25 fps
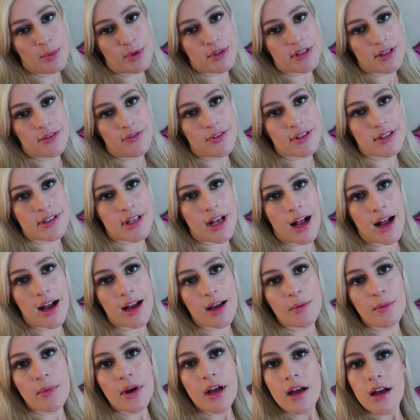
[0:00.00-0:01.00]
Pacific
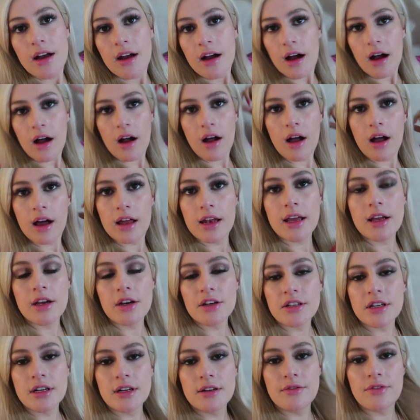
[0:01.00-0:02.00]
time on
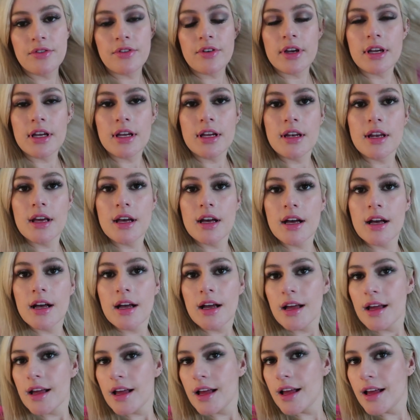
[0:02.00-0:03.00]
Erika and
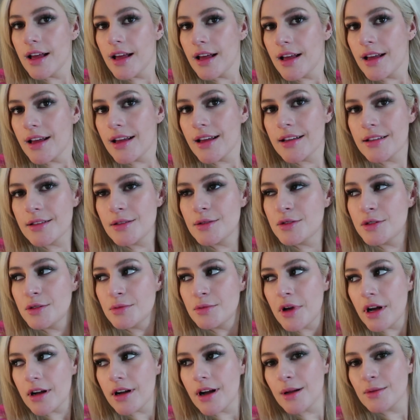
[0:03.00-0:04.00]
Frida,
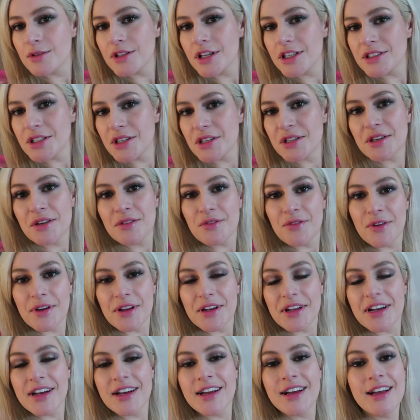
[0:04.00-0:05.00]
youtube.com/Erika and
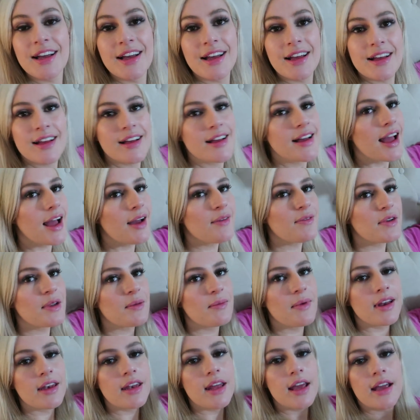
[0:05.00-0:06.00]
Frida every
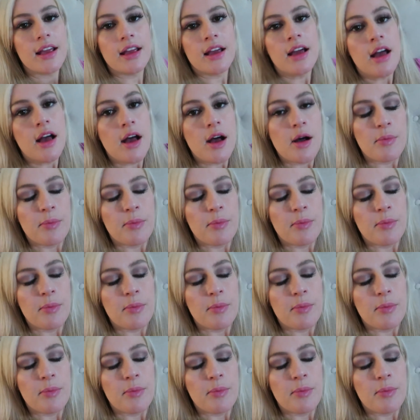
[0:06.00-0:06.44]
Monday.